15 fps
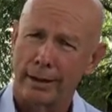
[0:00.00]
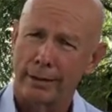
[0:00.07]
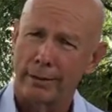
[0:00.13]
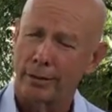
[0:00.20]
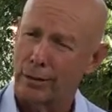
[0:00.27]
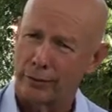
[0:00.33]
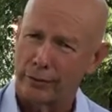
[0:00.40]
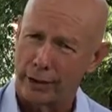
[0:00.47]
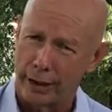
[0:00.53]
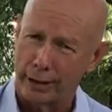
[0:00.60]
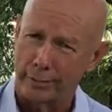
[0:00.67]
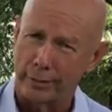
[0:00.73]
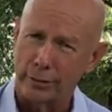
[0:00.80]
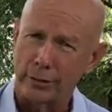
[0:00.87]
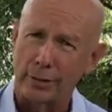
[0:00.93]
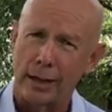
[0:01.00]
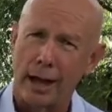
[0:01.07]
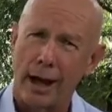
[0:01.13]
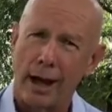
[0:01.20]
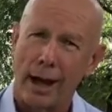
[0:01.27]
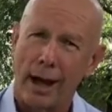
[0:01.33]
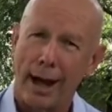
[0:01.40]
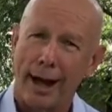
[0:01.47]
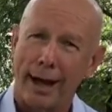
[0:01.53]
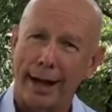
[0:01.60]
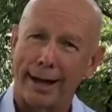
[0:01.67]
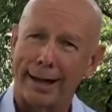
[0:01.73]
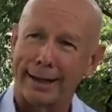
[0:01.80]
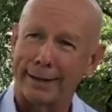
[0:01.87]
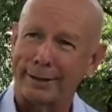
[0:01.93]
not for animals,
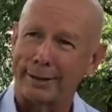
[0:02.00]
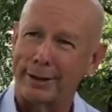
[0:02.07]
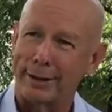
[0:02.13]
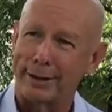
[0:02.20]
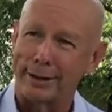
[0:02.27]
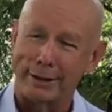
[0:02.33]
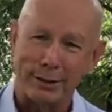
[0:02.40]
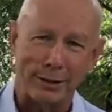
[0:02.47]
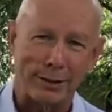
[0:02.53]
and I used